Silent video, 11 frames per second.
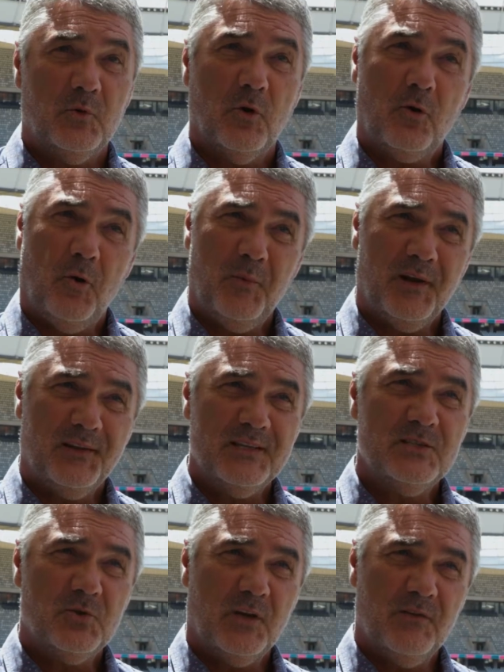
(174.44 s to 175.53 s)
to accommodate
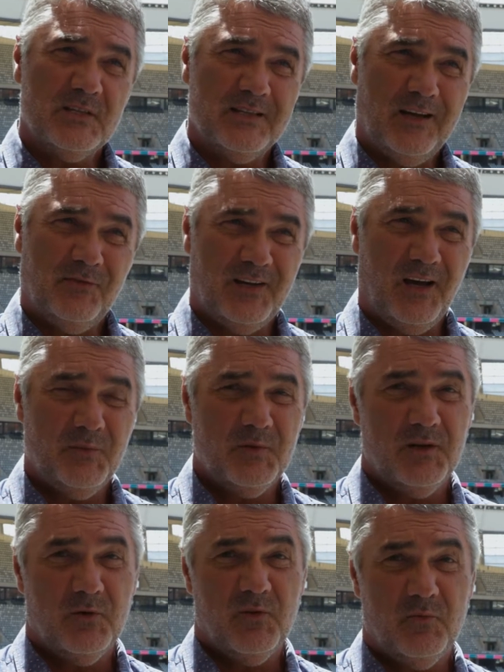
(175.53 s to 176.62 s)
this and to give us enough time.
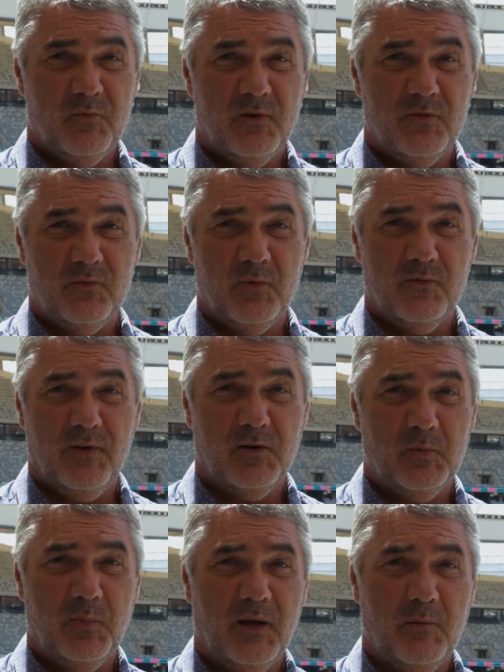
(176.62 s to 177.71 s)
You know, we've had
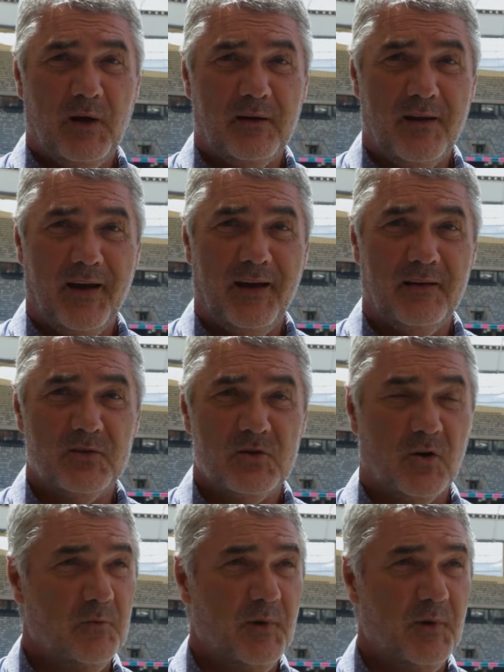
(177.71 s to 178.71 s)
to play about 9 soccer